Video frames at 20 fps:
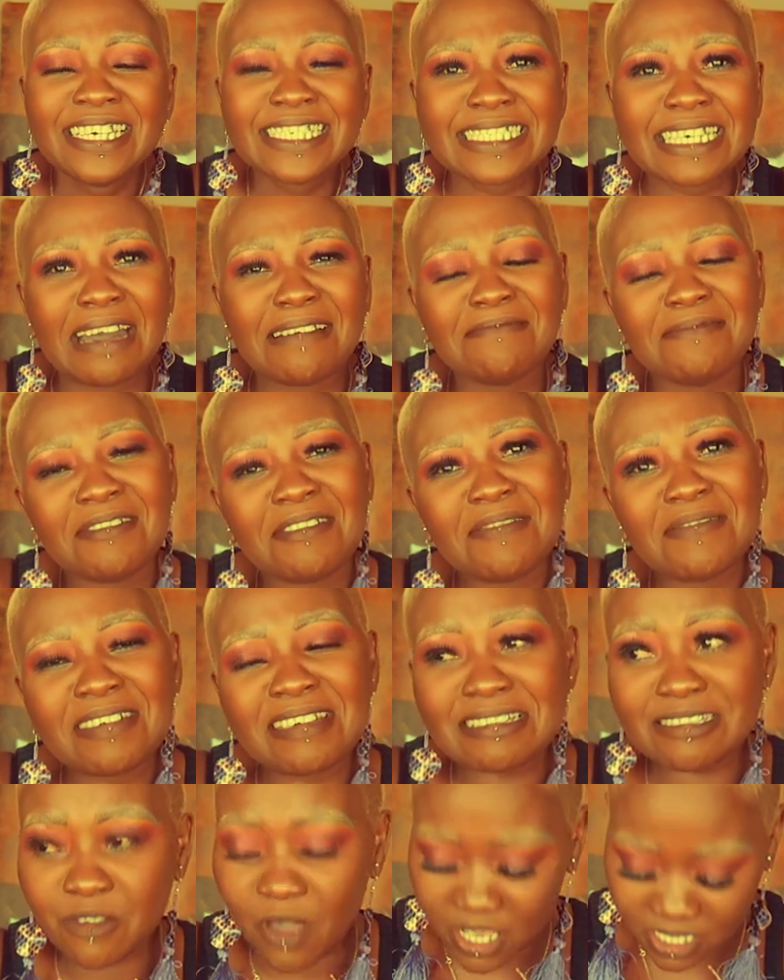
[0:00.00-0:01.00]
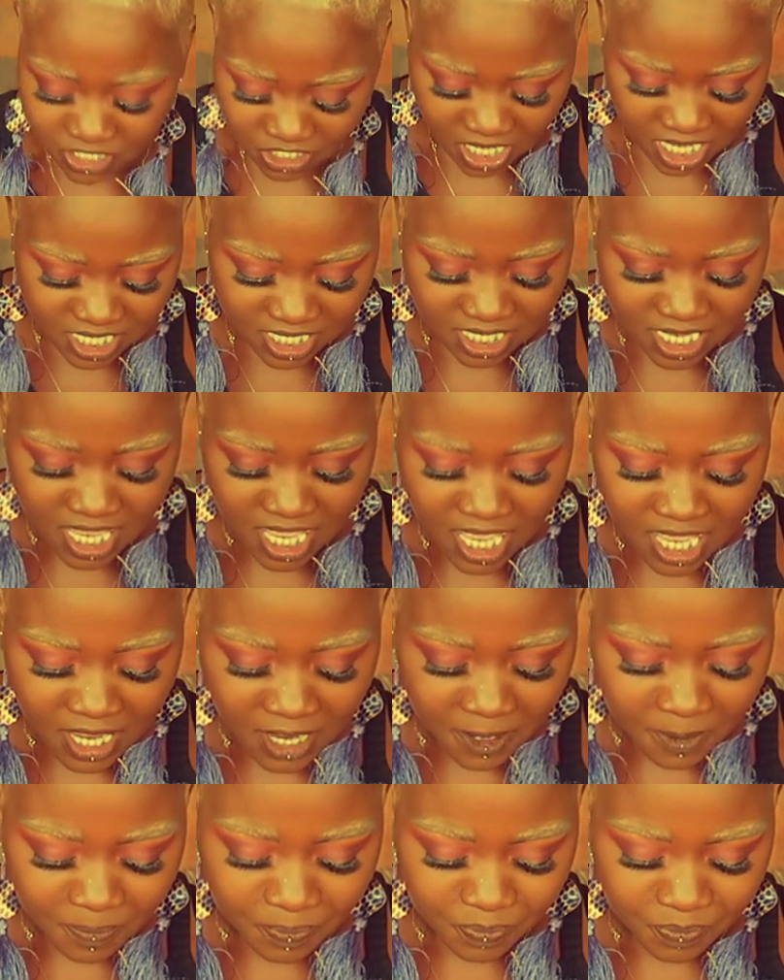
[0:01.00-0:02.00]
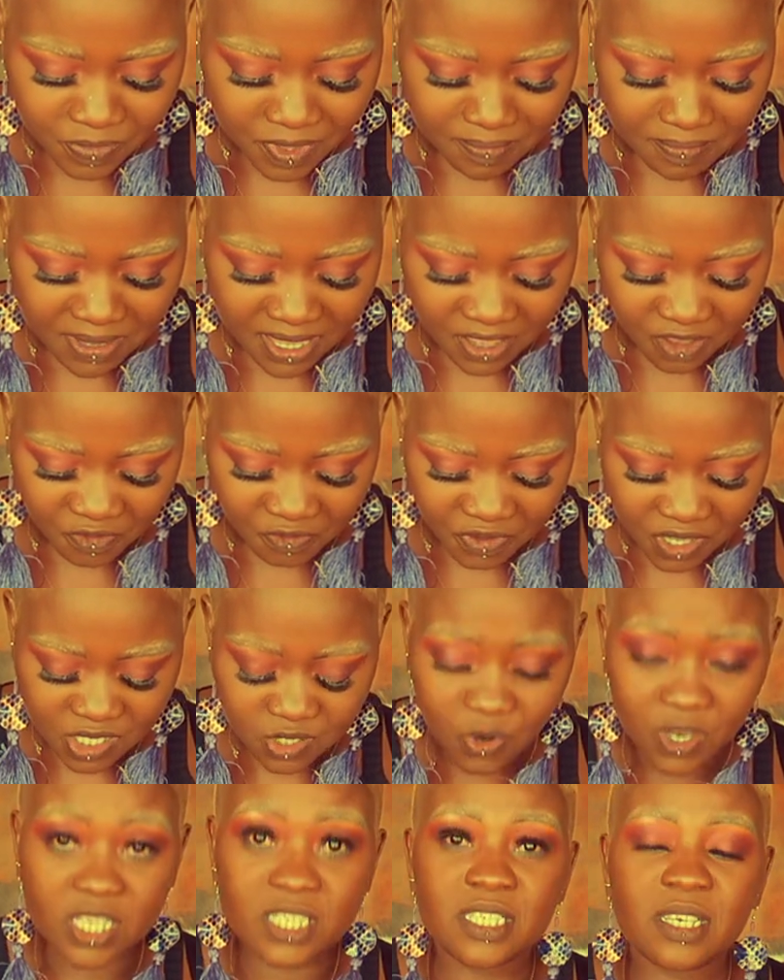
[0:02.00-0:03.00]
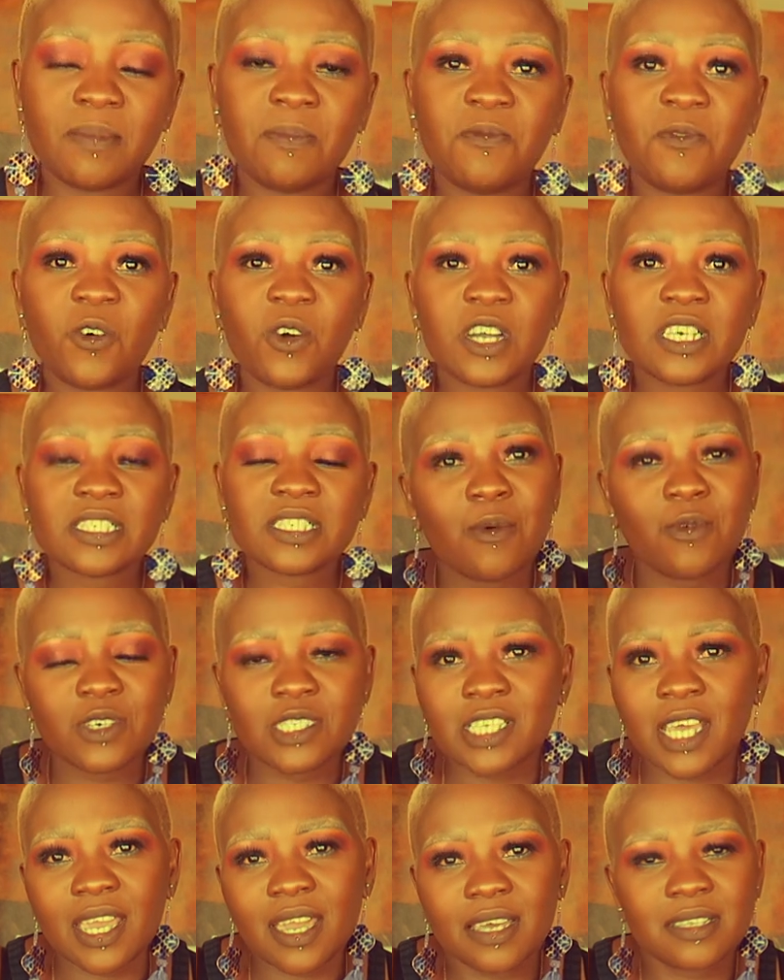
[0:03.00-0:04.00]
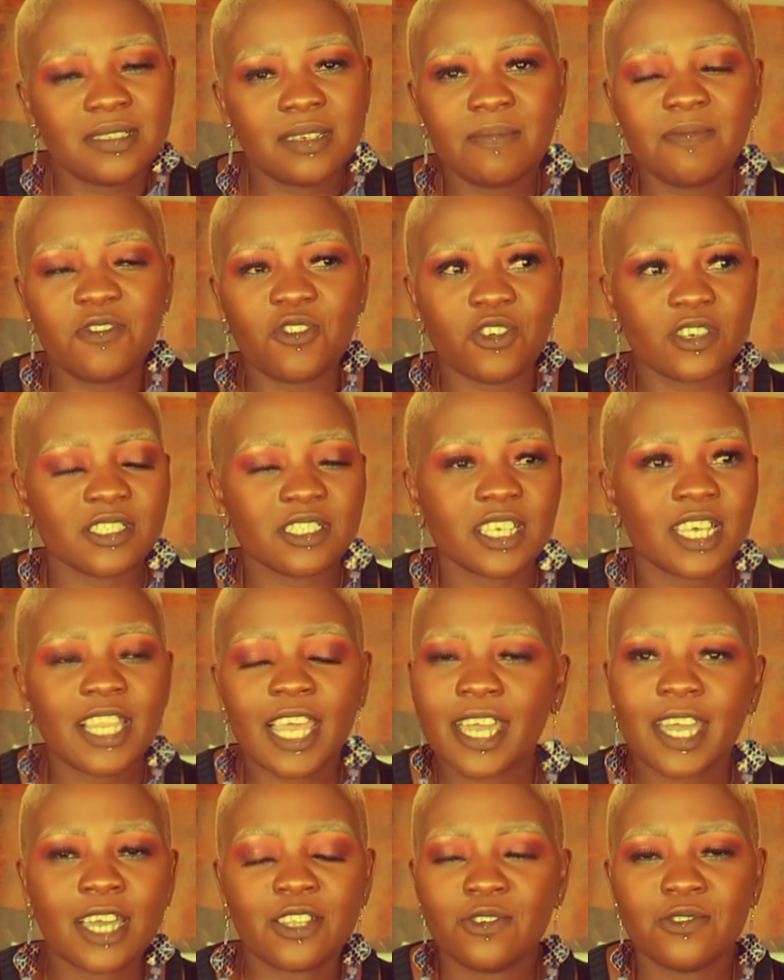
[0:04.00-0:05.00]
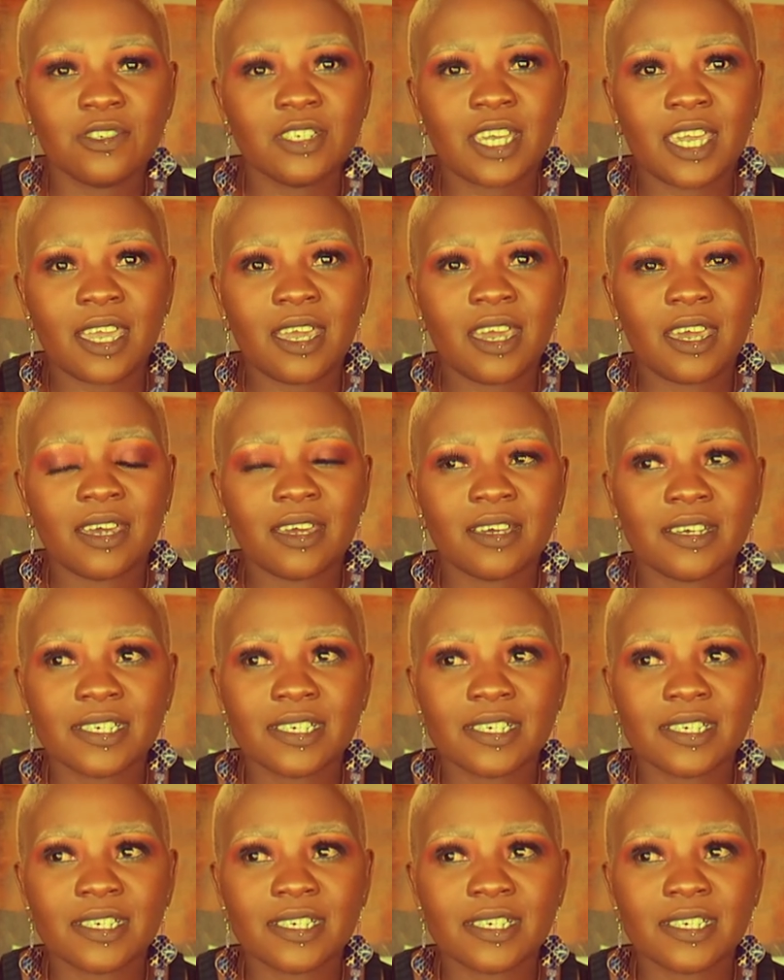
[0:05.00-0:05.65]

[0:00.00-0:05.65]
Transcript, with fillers: Some of these questions. Big feet or a deep voice? I would take a deep voice. Like, I don't care.